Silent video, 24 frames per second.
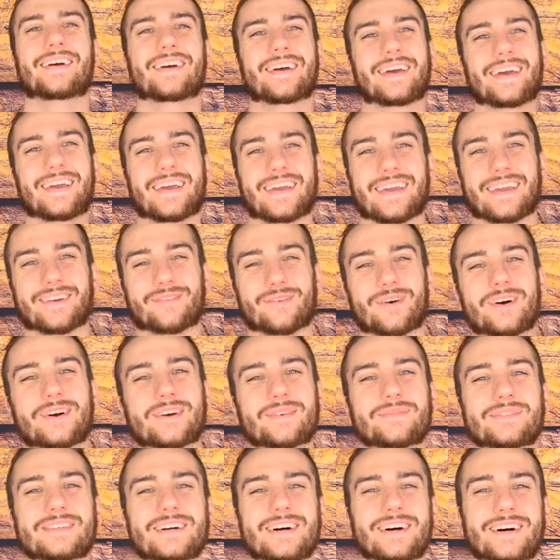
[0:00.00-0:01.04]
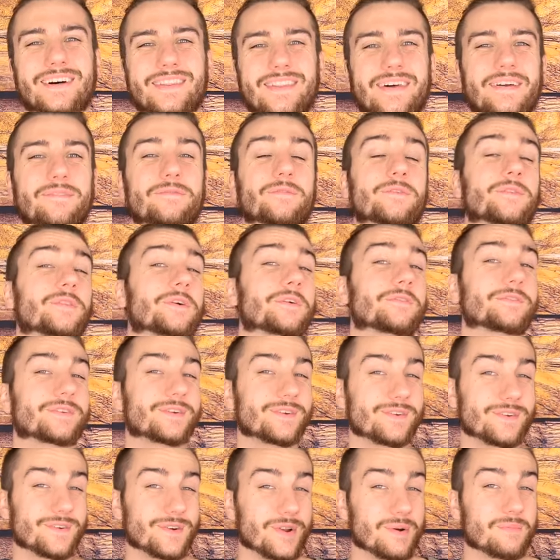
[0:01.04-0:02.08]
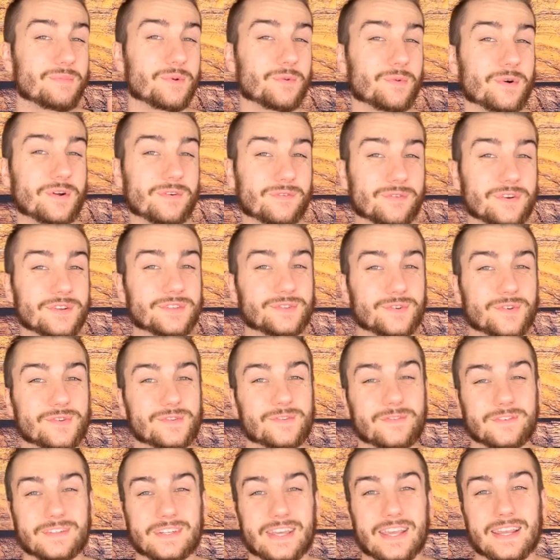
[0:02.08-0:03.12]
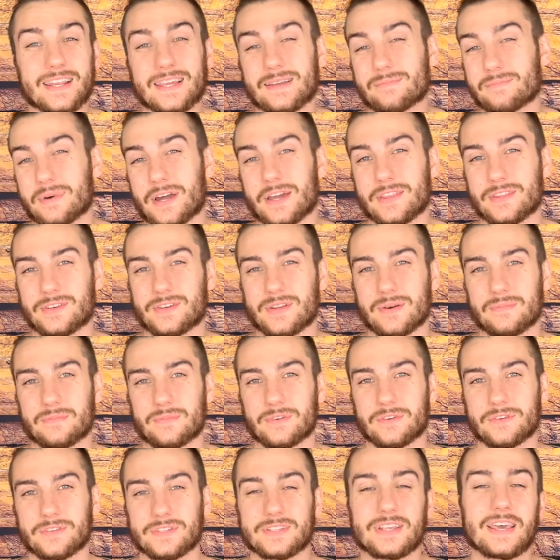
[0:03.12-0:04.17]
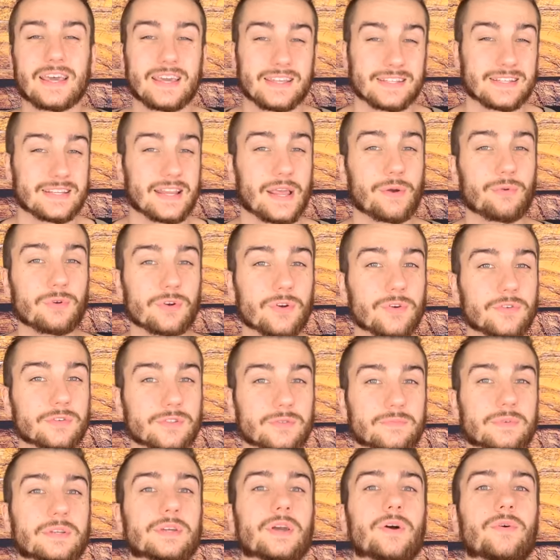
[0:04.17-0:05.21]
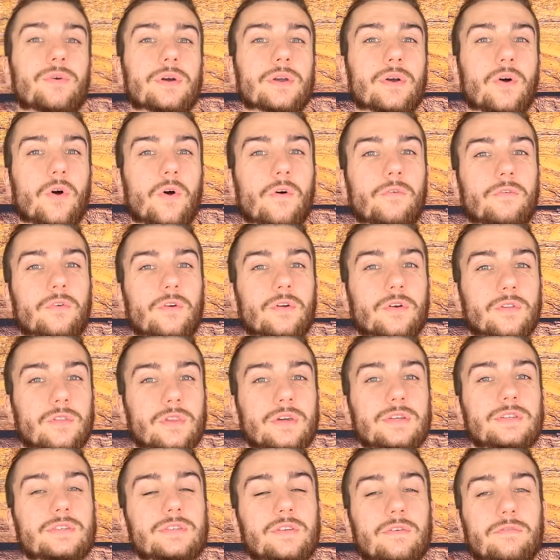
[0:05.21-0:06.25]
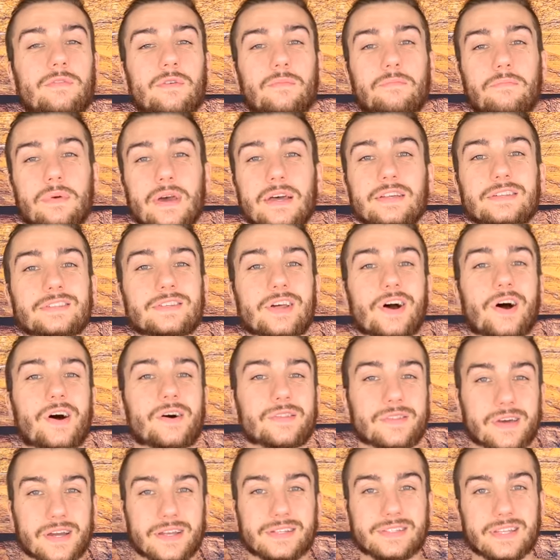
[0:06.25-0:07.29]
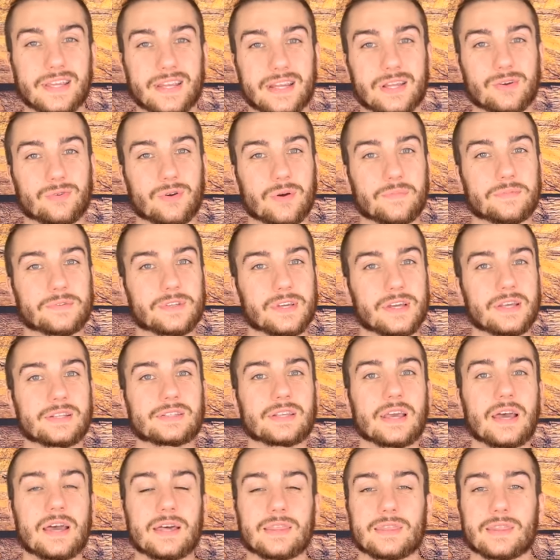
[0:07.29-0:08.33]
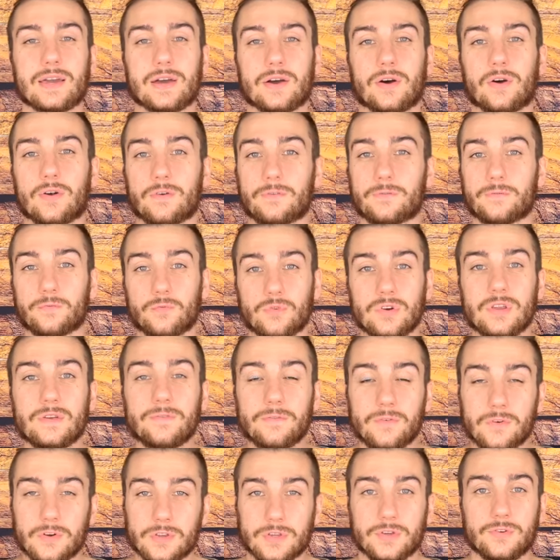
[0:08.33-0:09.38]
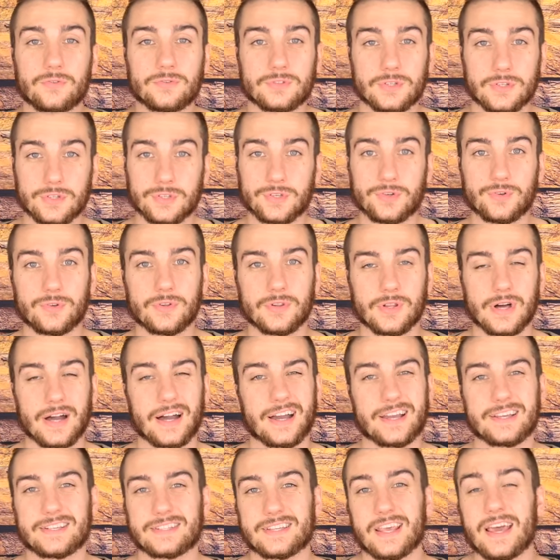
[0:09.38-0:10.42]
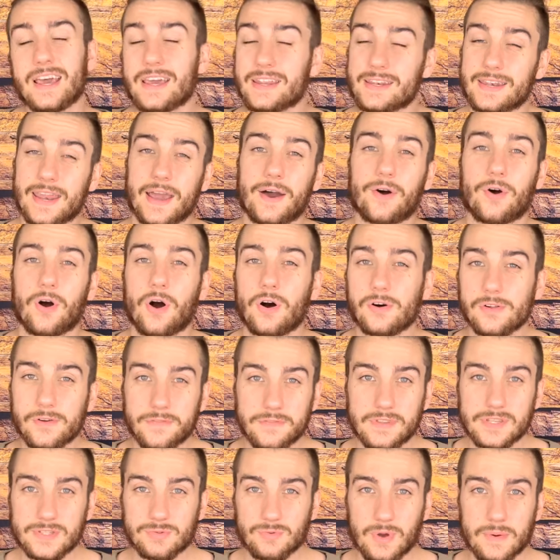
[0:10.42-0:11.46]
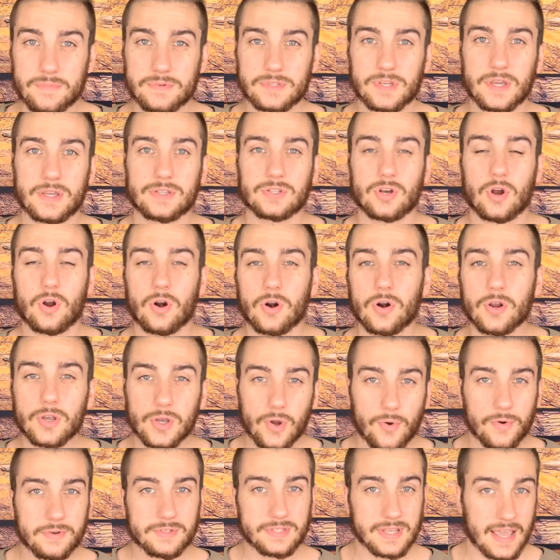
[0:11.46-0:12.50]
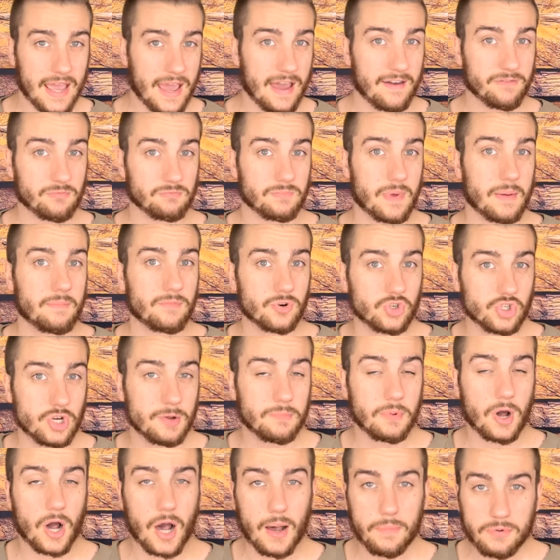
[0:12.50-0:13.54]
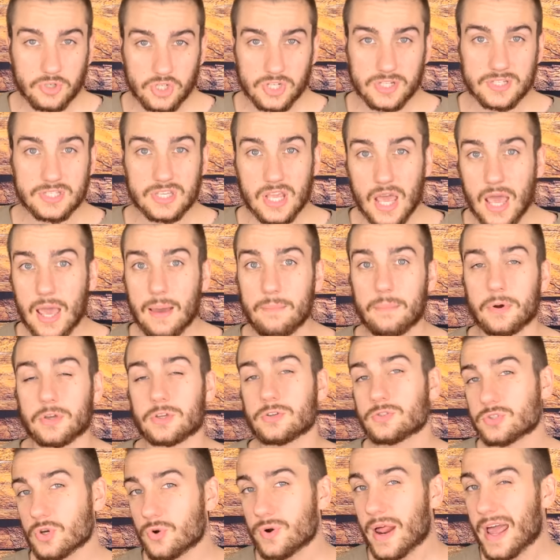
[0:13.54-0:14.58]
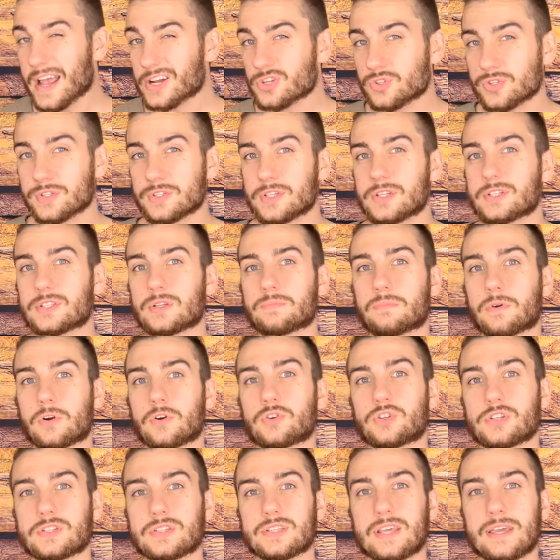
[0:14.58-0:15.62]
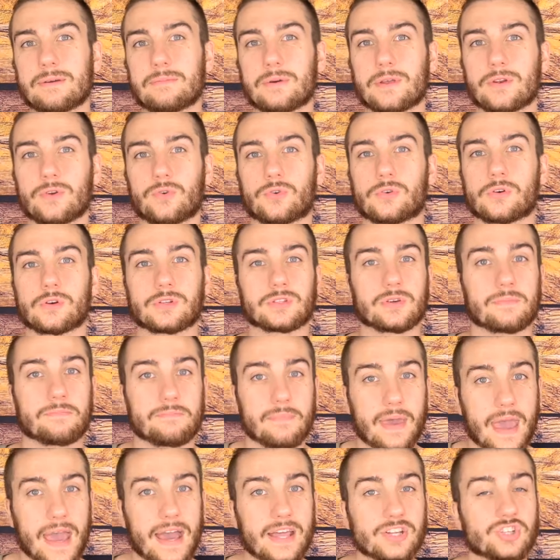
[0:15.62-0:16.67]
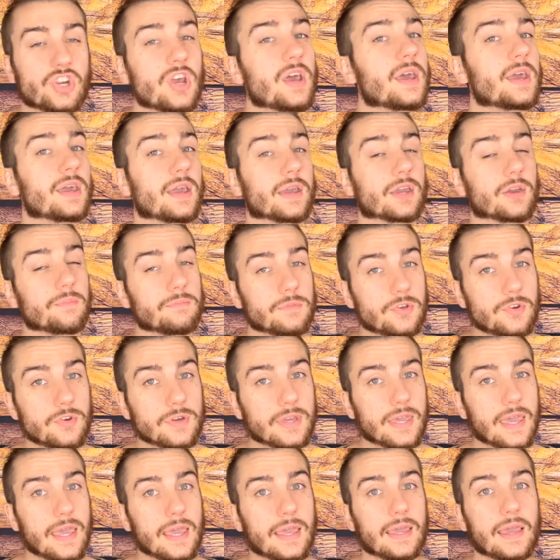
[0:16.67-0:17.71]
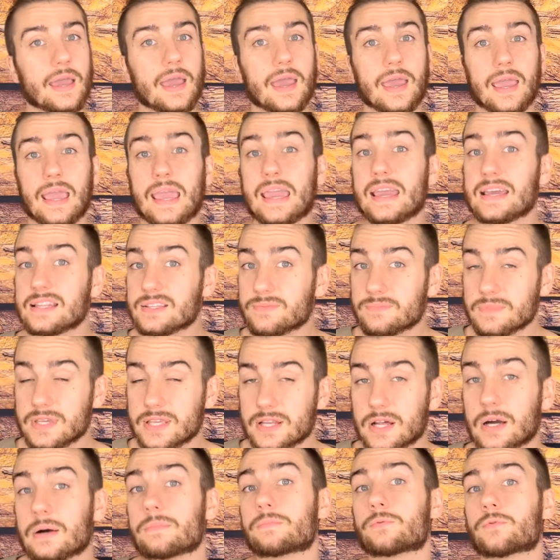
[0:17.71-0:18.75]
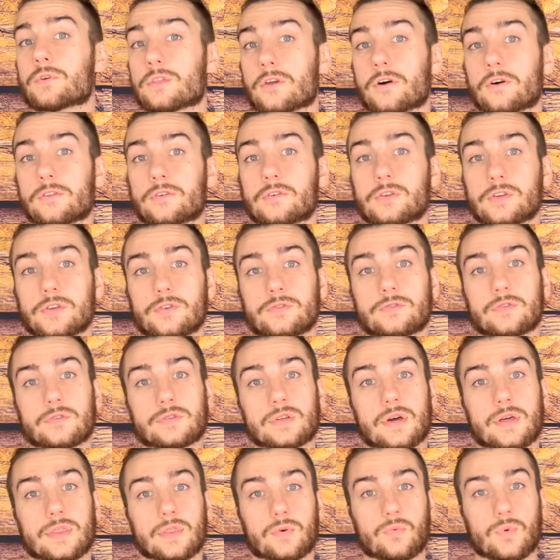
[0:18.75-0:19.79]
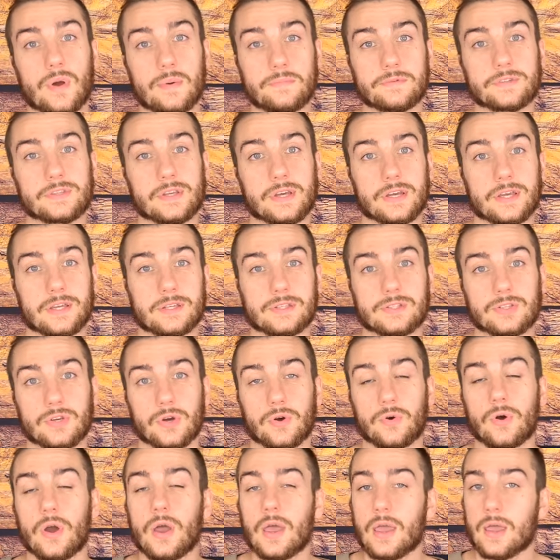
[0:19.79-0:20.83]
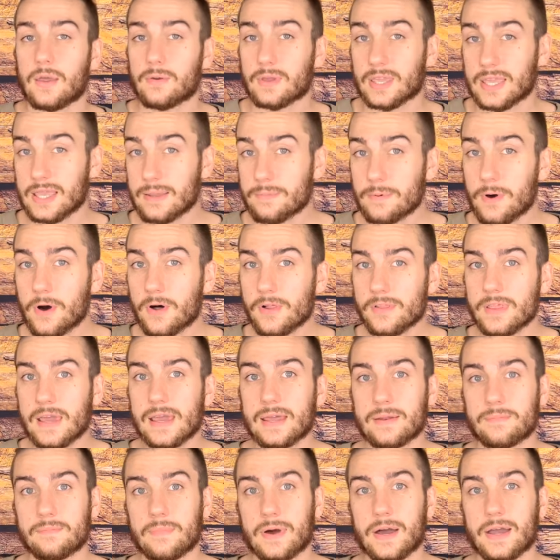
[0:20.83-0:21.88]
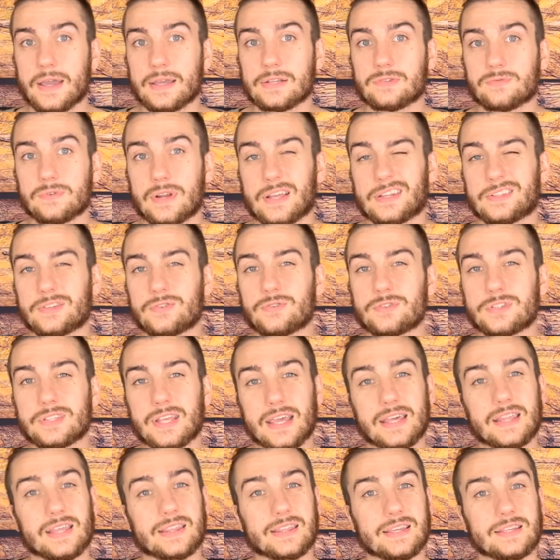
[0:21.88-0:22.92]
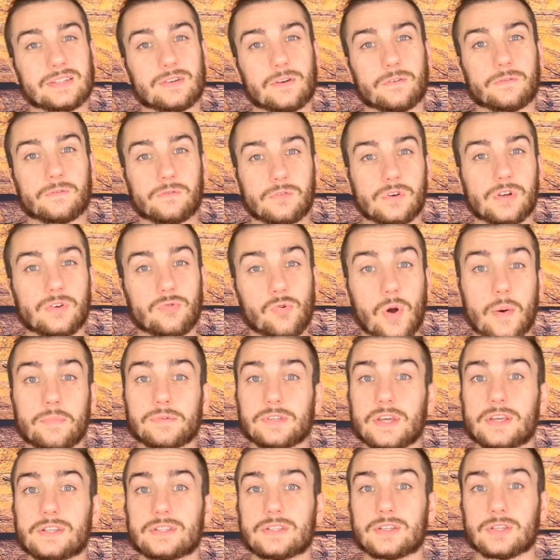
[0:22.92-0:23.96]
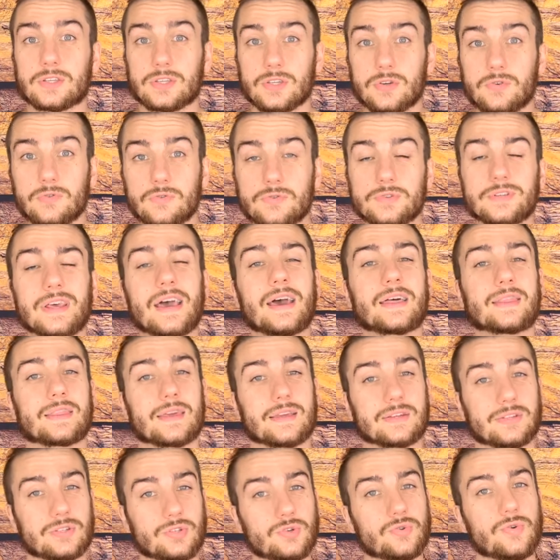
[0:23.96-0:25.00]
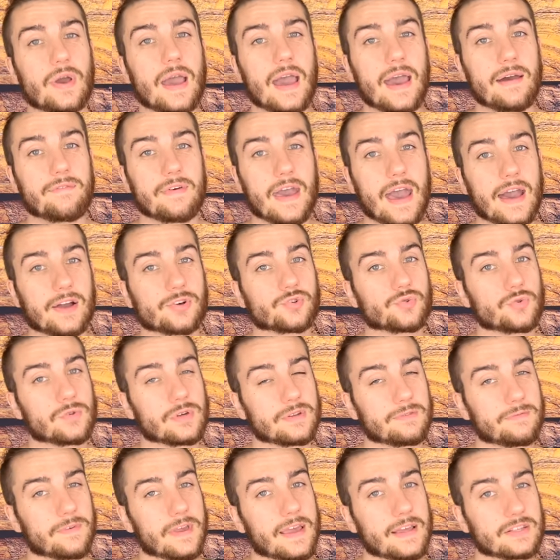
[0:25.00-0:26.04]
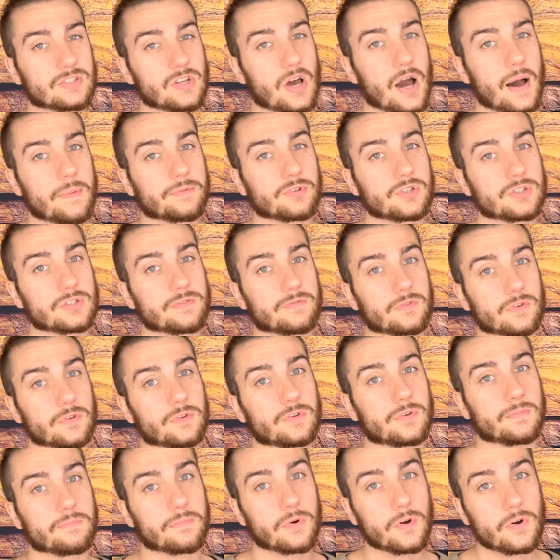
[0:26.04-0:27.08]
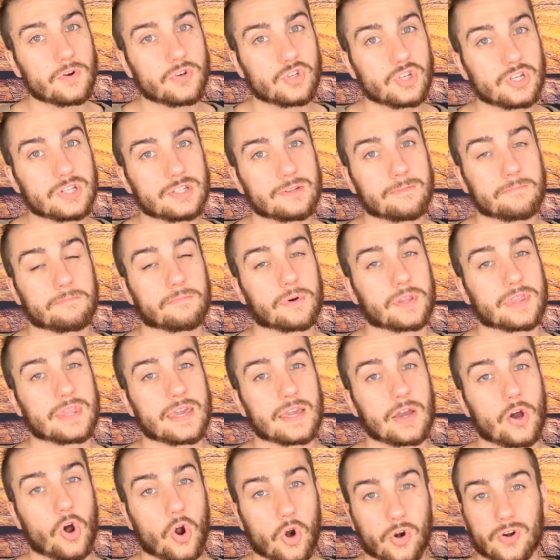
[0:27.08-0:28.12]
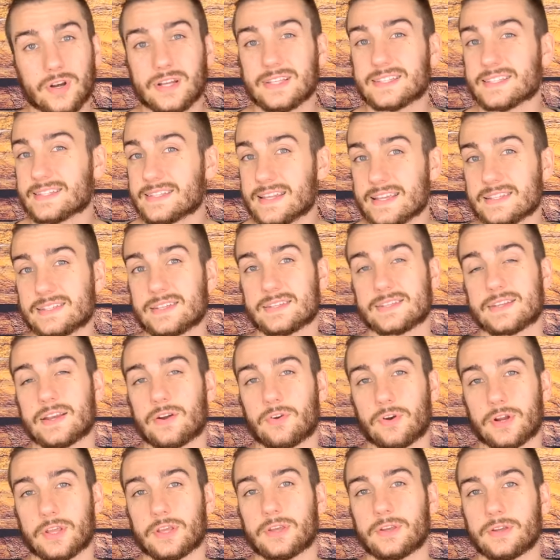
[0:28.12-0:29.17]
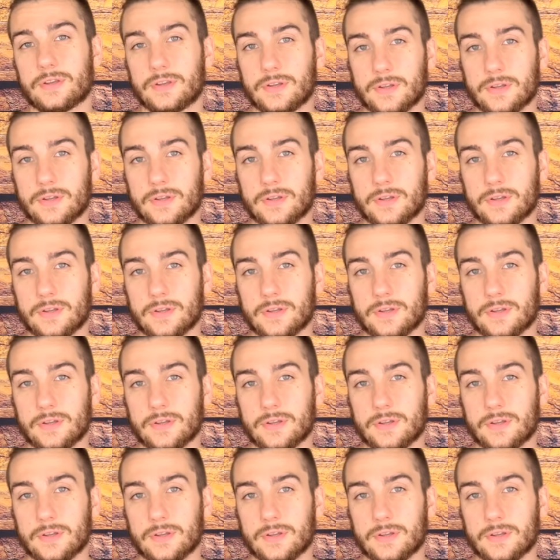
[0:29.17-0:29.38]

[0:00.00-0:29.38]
Hey, welcome to Online for Love, your number one resource for dating by the numbers. Today we're going to be going over a list of the best online dating websites that are free for you to utilize. Now, all of these websites are going to have membership options, but you don't actually need to purchase them in order to match and communicate and meet up with other users on the website. So keep all that in mind when I do say that these are free websites to use. They do have actual advanced options for you to purchase, but they aren't necessary.